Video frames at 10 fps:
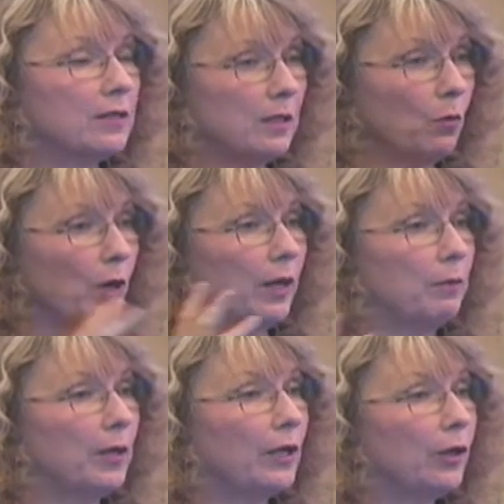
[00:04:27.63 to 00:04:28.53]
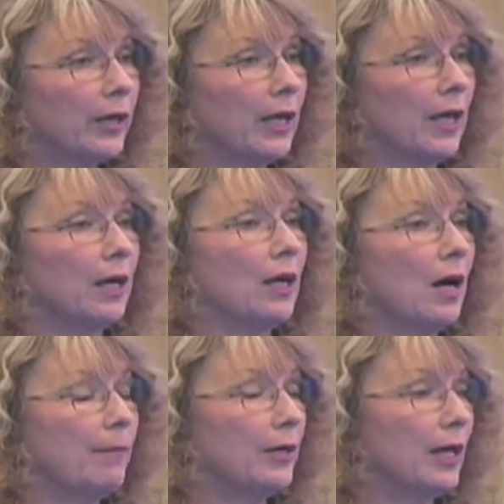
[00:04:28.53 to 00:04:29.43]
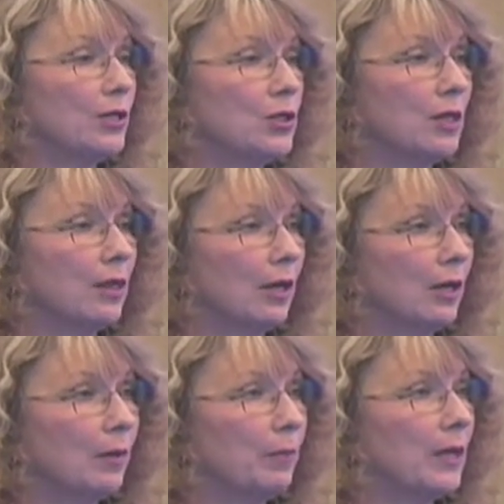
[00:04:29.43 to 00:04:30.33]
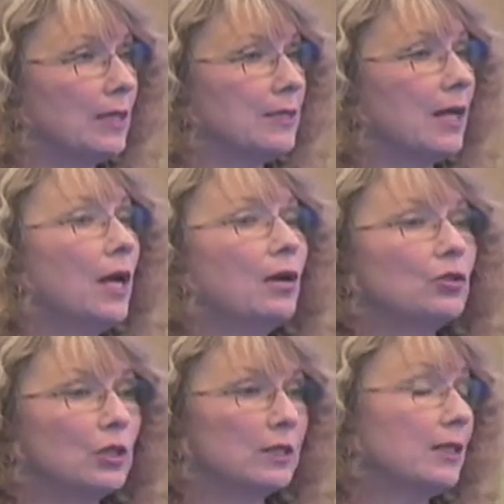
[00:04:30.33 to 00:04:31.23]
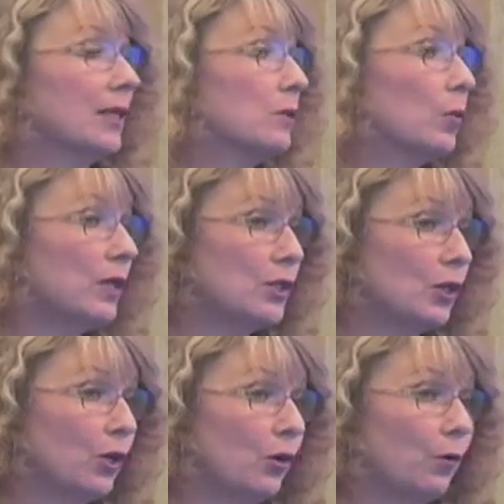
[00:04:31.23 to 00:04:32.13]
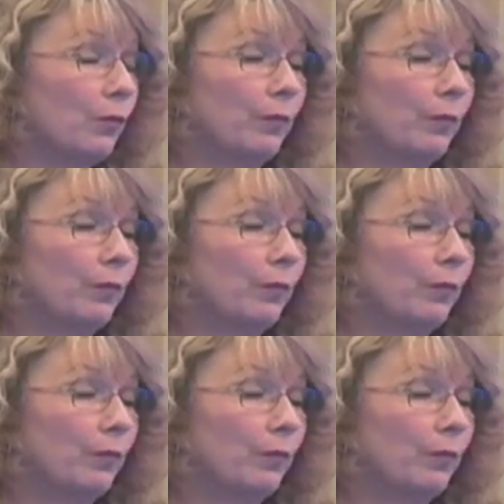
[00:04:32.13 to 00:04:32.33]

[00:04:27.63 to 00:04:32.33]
So we're going to be looking at combination therapies just as we do